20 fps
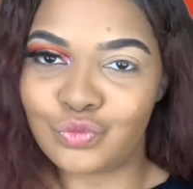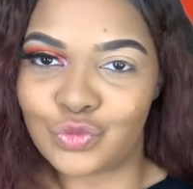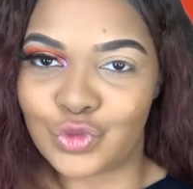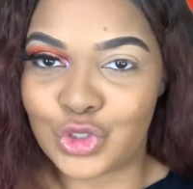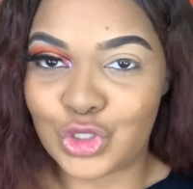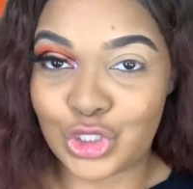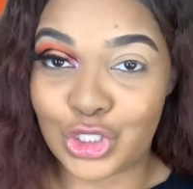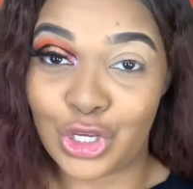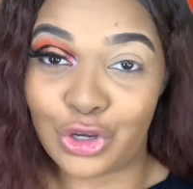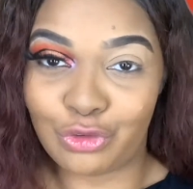
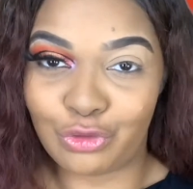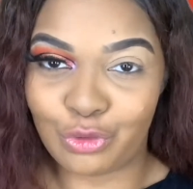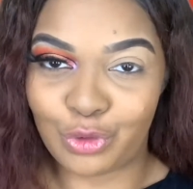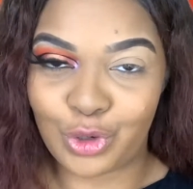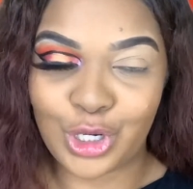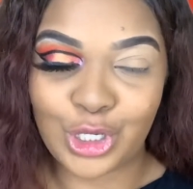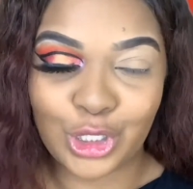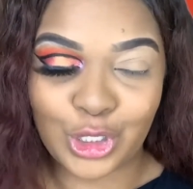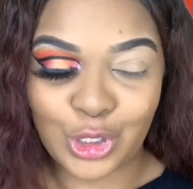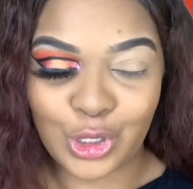
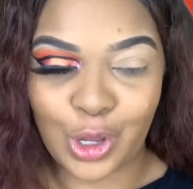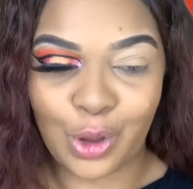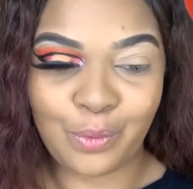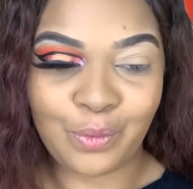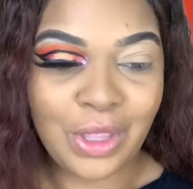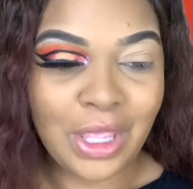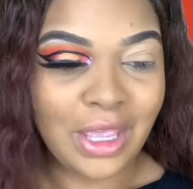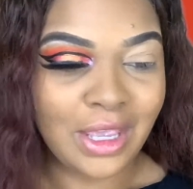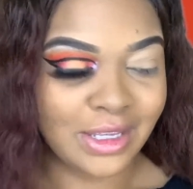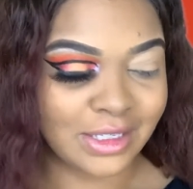different, you know?
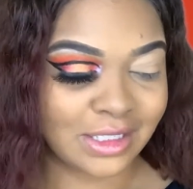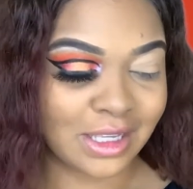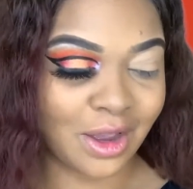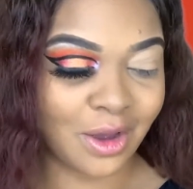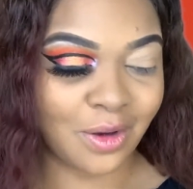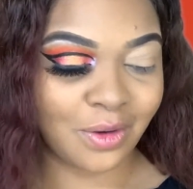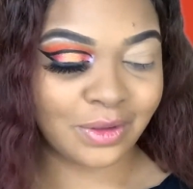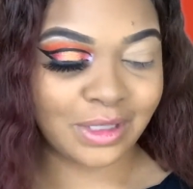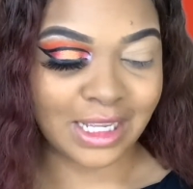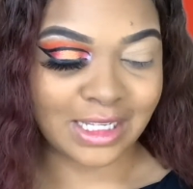
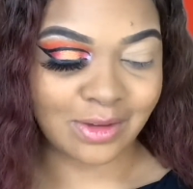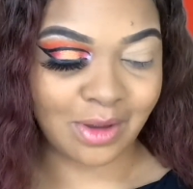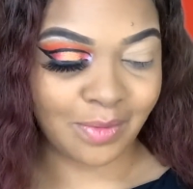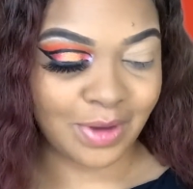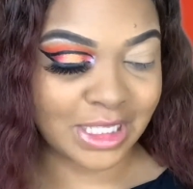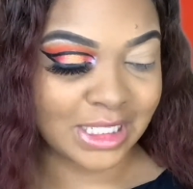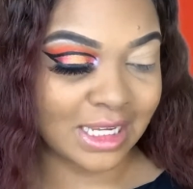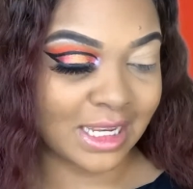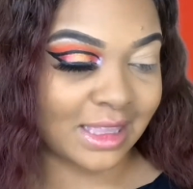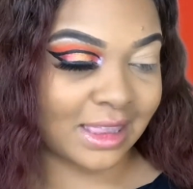So that's why we
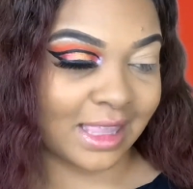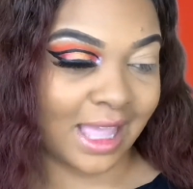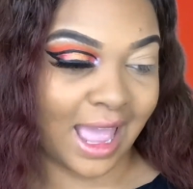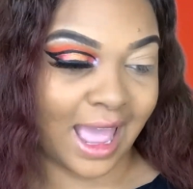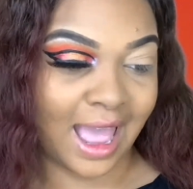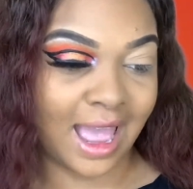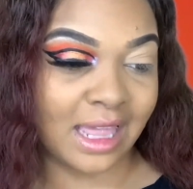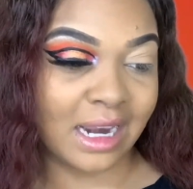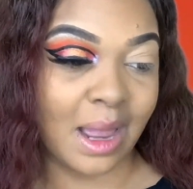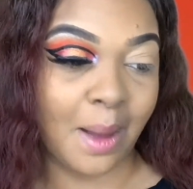did
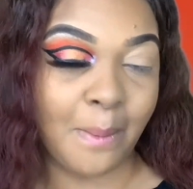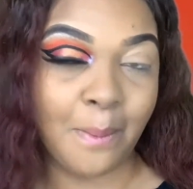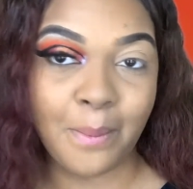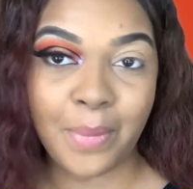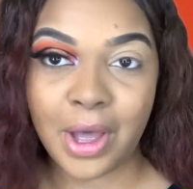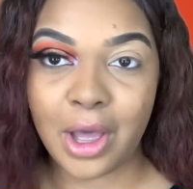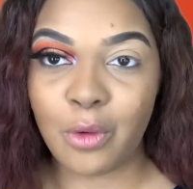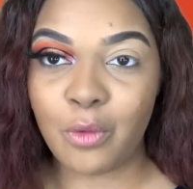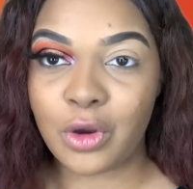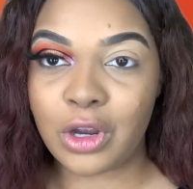that,
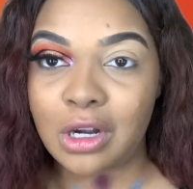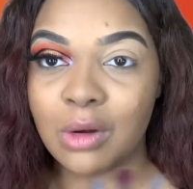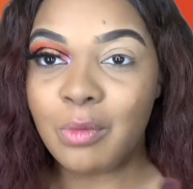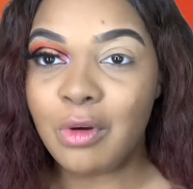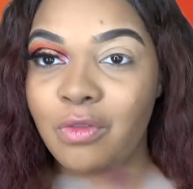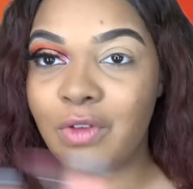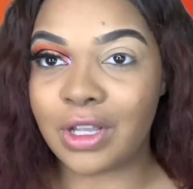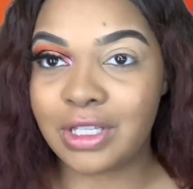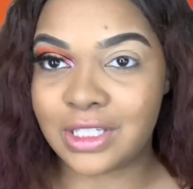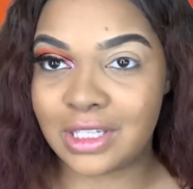but we're gonna
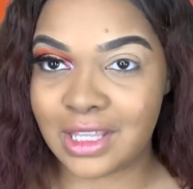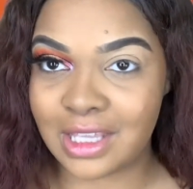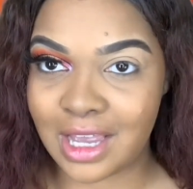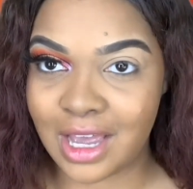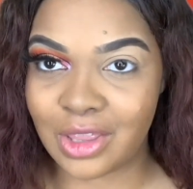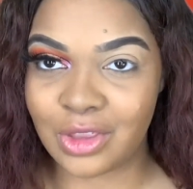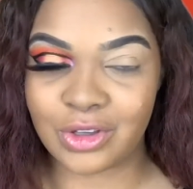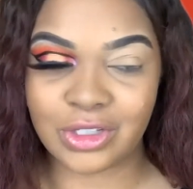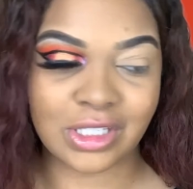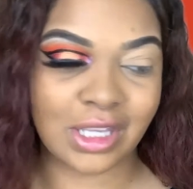move on to the
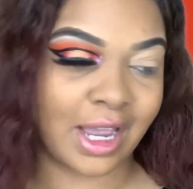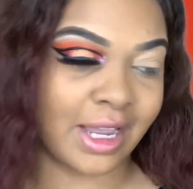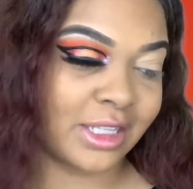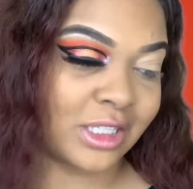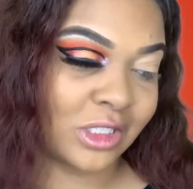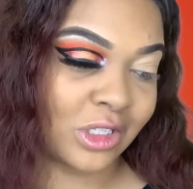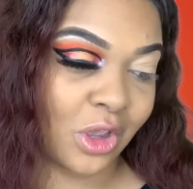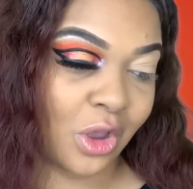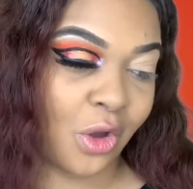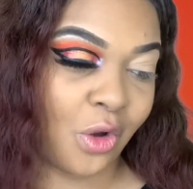other side.
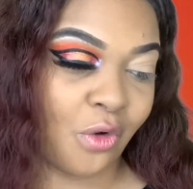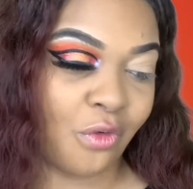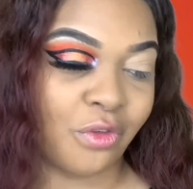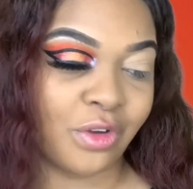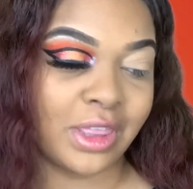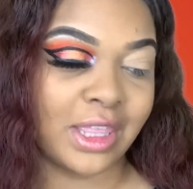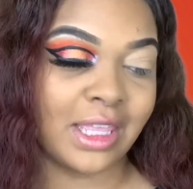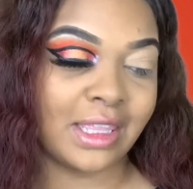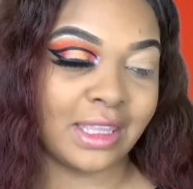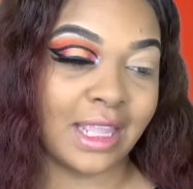So for
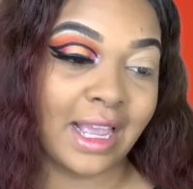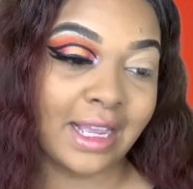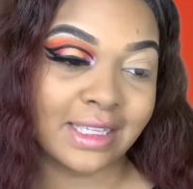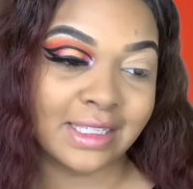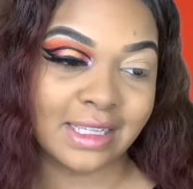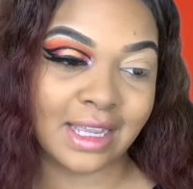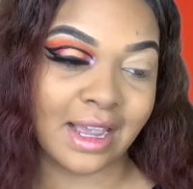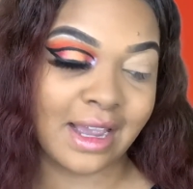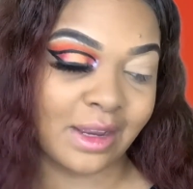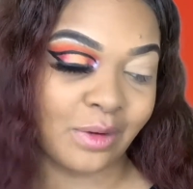the next
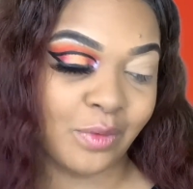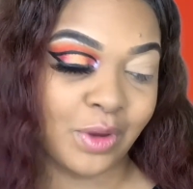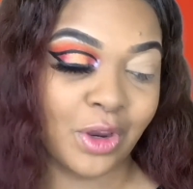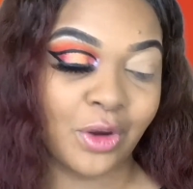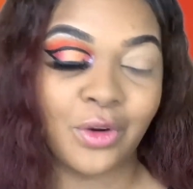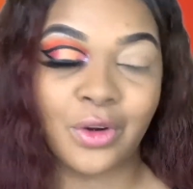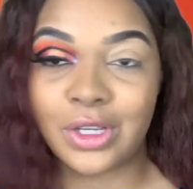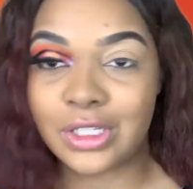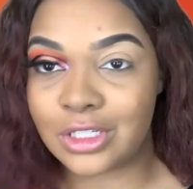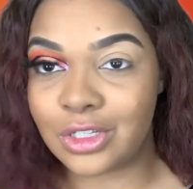side, we are
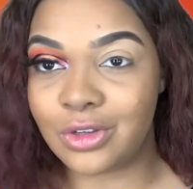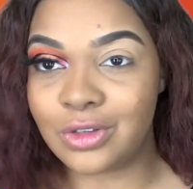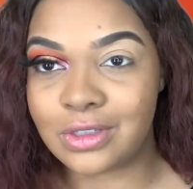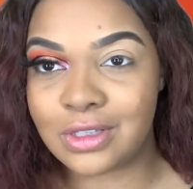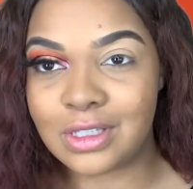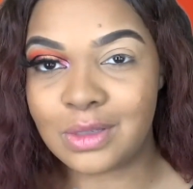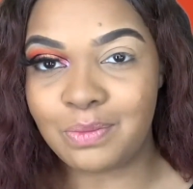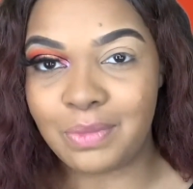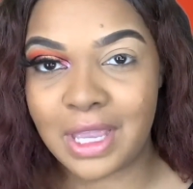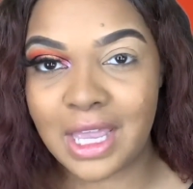going to use
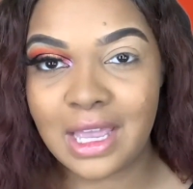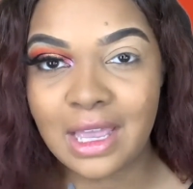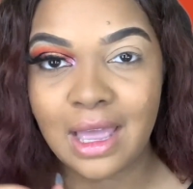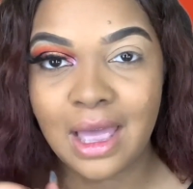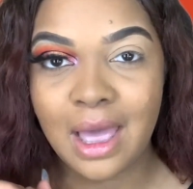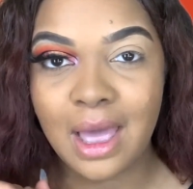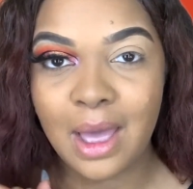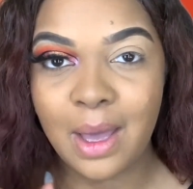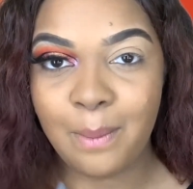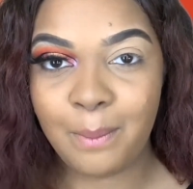this pink,
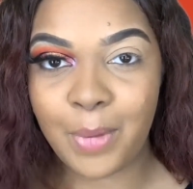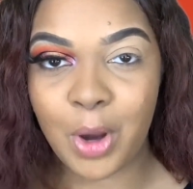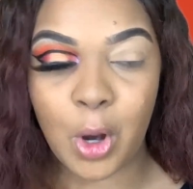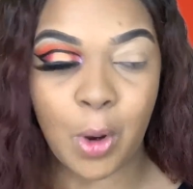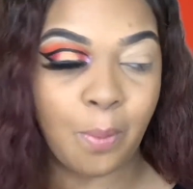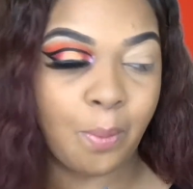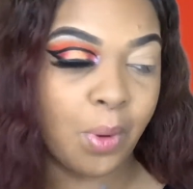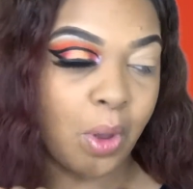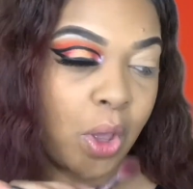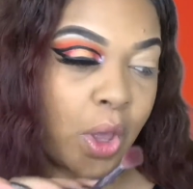
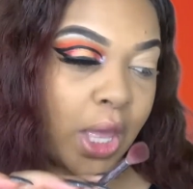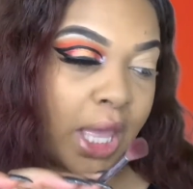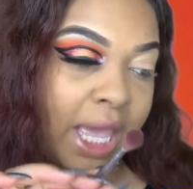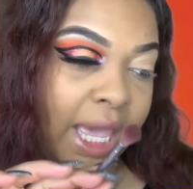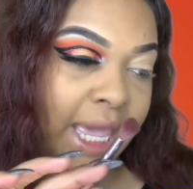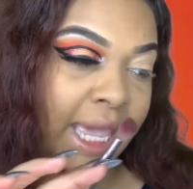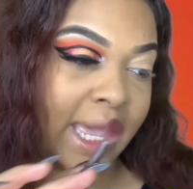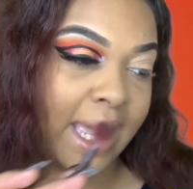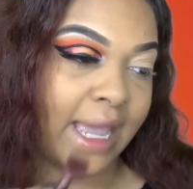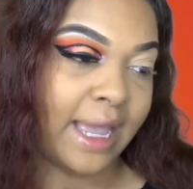purple,
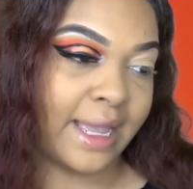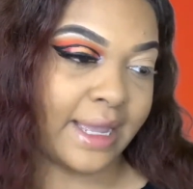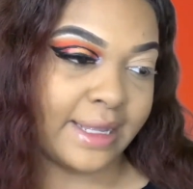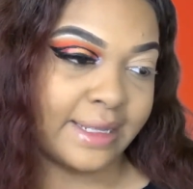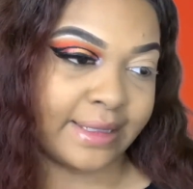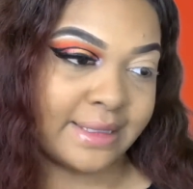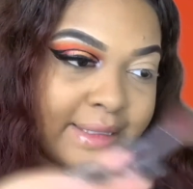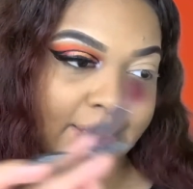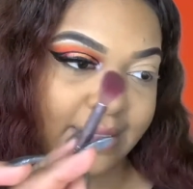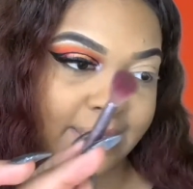and